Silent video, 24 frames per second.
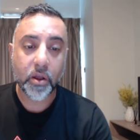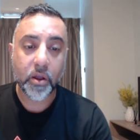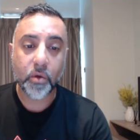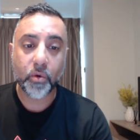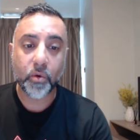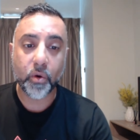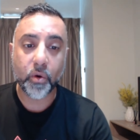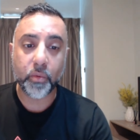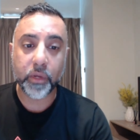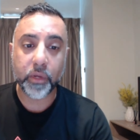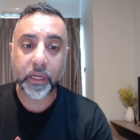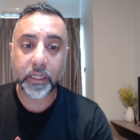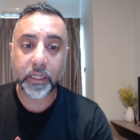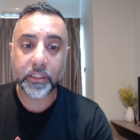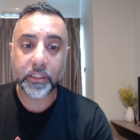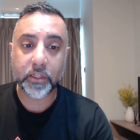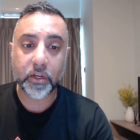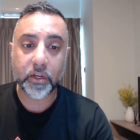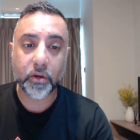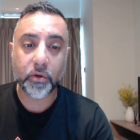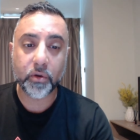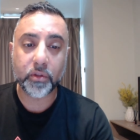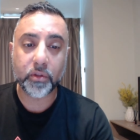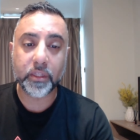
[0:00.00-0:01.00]
where we get to
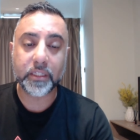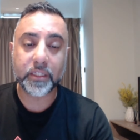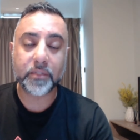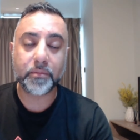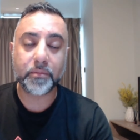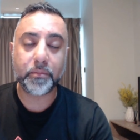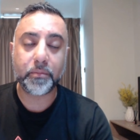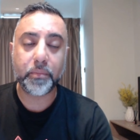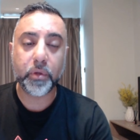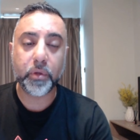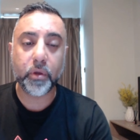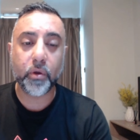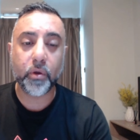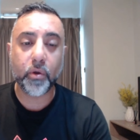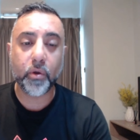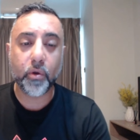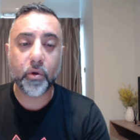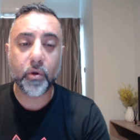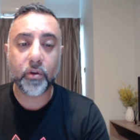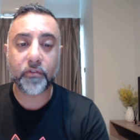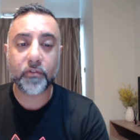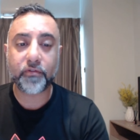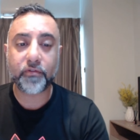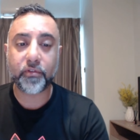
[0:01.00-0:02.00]
go to these
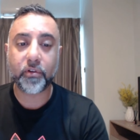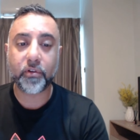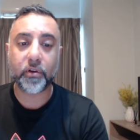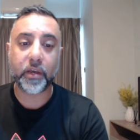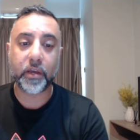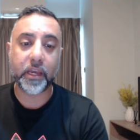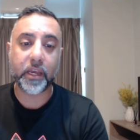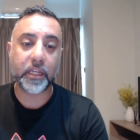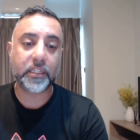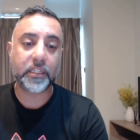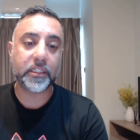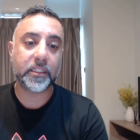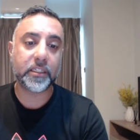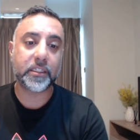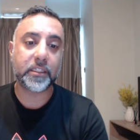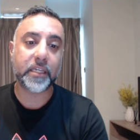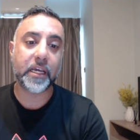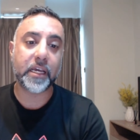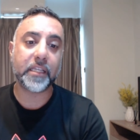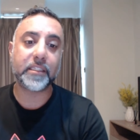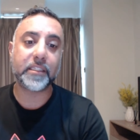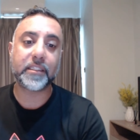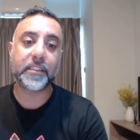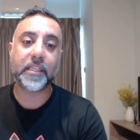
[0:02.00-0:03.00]
beautiful ancient
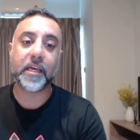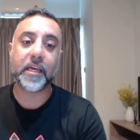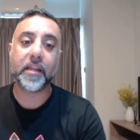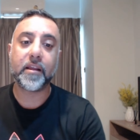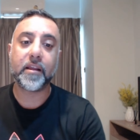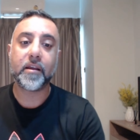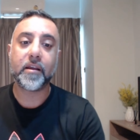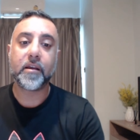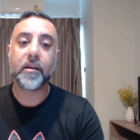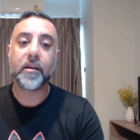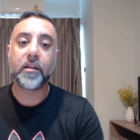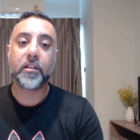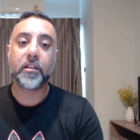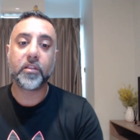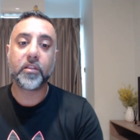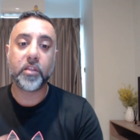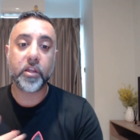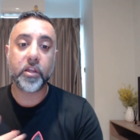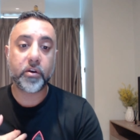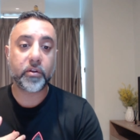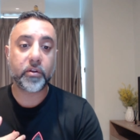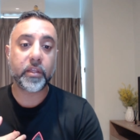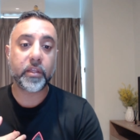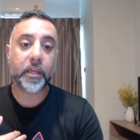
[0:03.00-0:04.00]
sites that
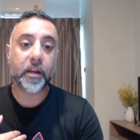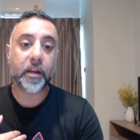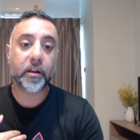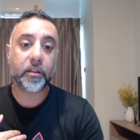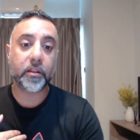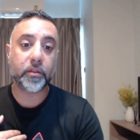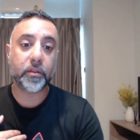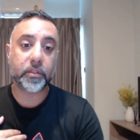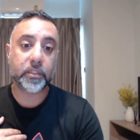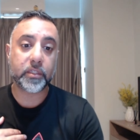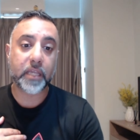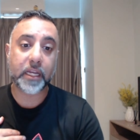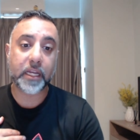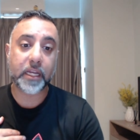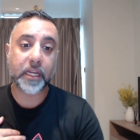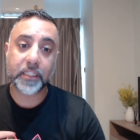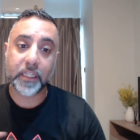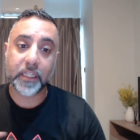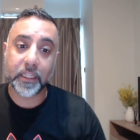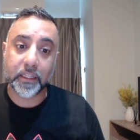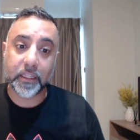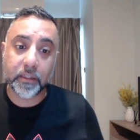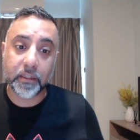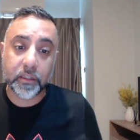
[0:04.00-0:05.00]
literally are
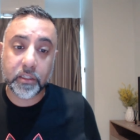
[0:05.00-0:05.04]
actually